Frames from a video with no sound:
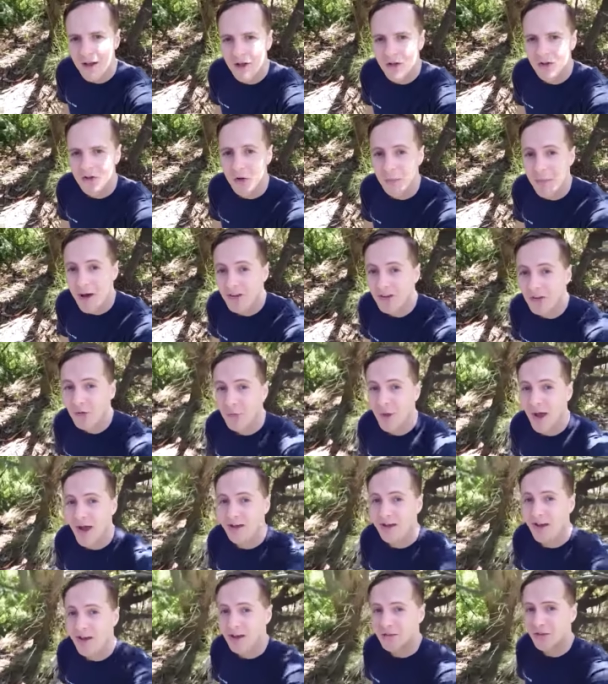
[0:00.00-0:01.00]
So imagine if we
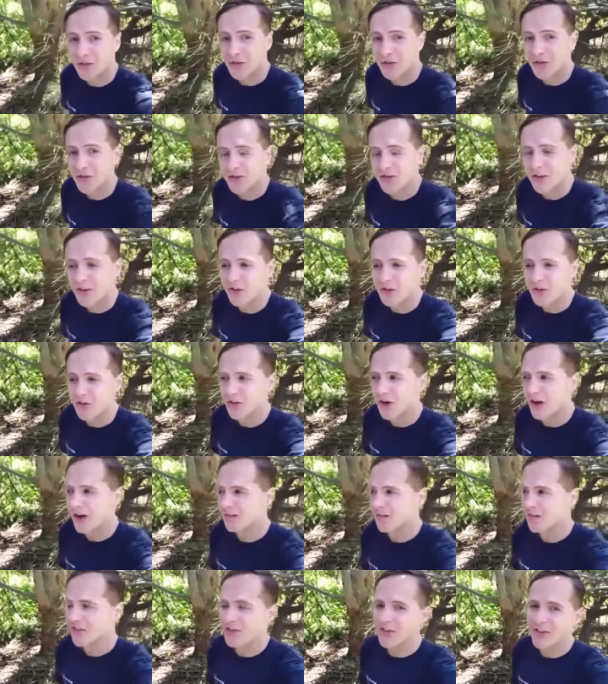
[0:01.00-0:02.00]
had an artificial intelligent
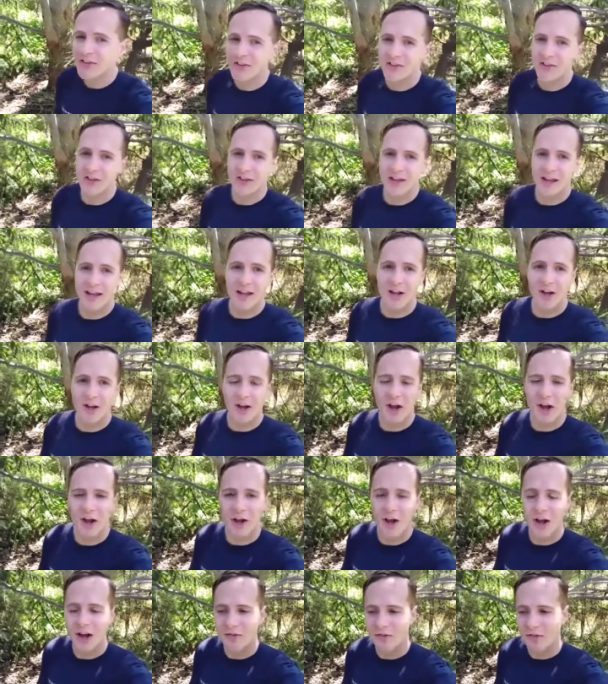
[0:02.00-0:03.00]
kind of assistant, like a,
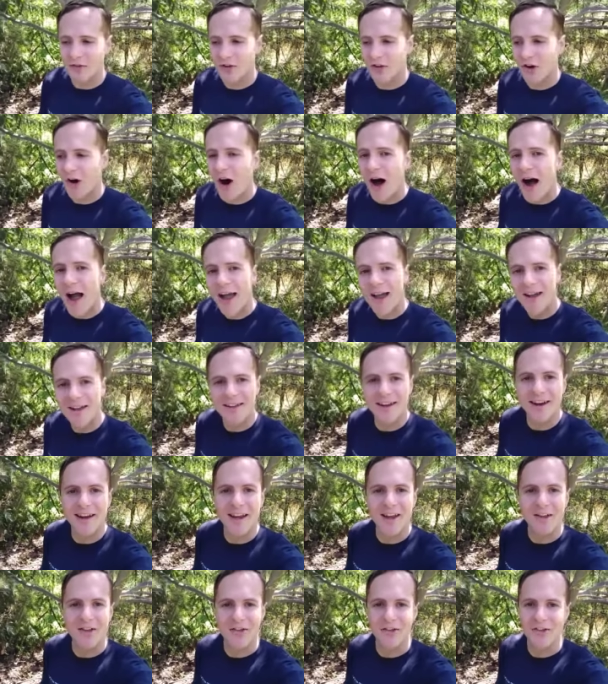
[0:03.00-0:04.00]
a, kind of guide,
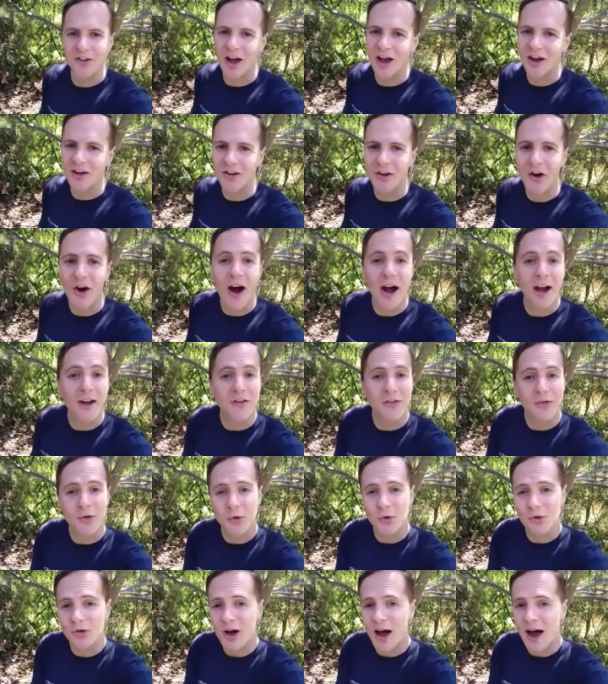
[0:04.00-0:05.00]
I guess, a guide
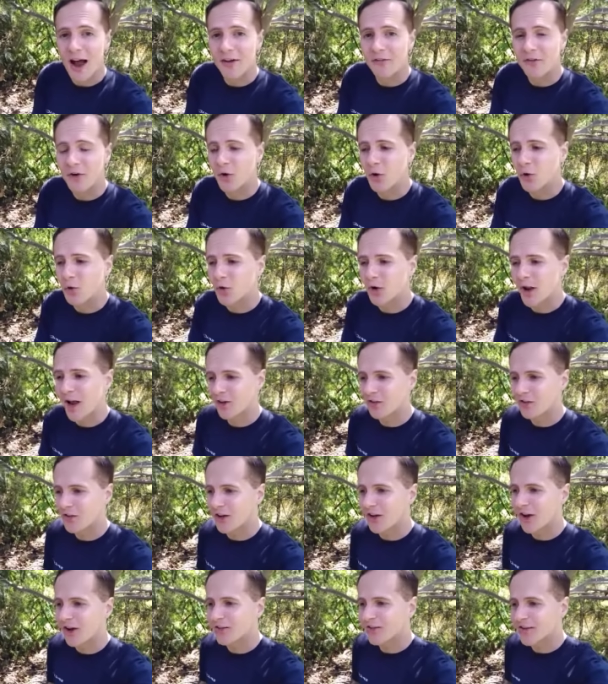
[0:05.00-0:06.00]
through life, who could
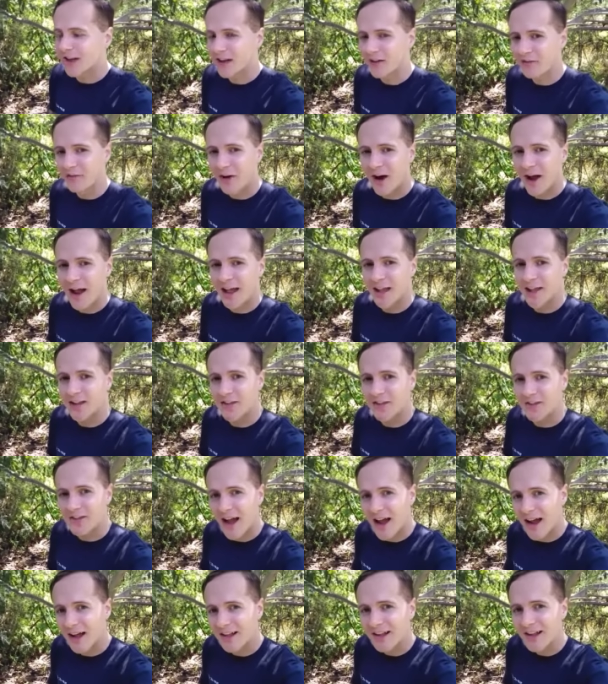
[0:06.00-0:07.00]
actually identify
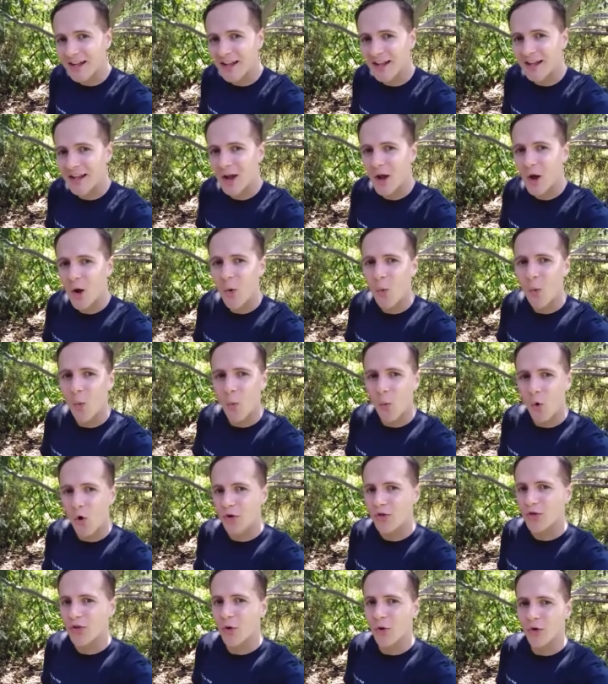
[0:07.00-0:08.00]
exactly
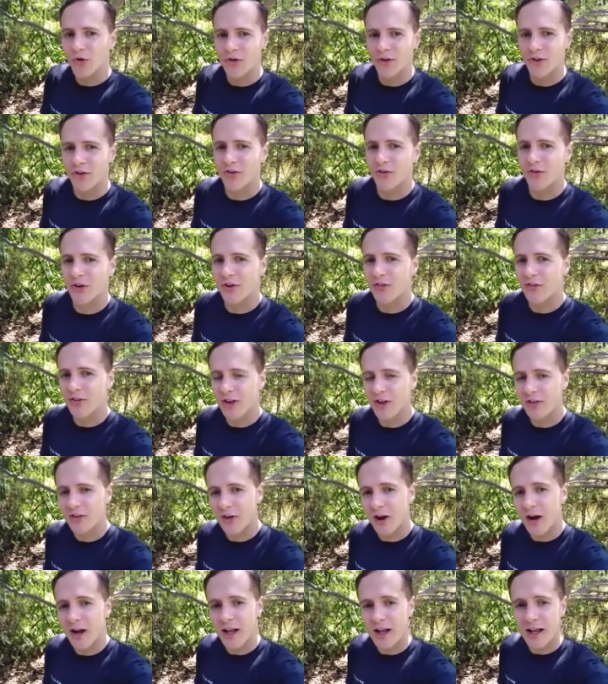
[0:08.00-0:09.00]
what's causing the stress and
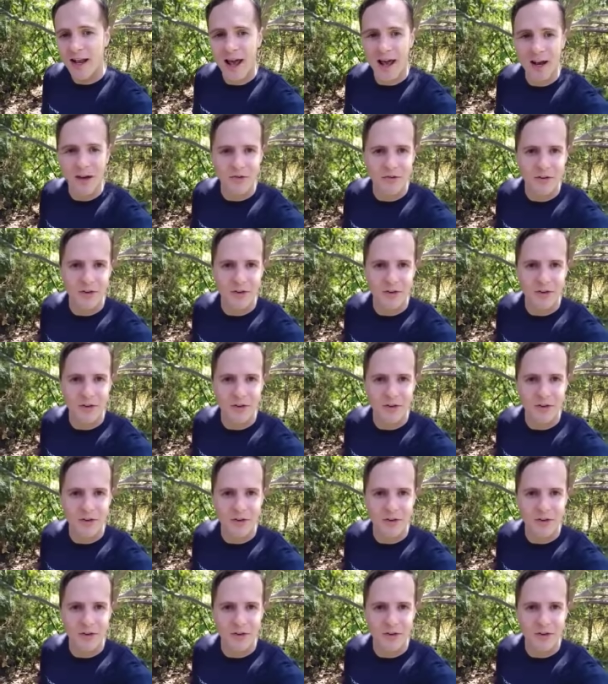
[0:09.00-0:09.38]
anxiety and how to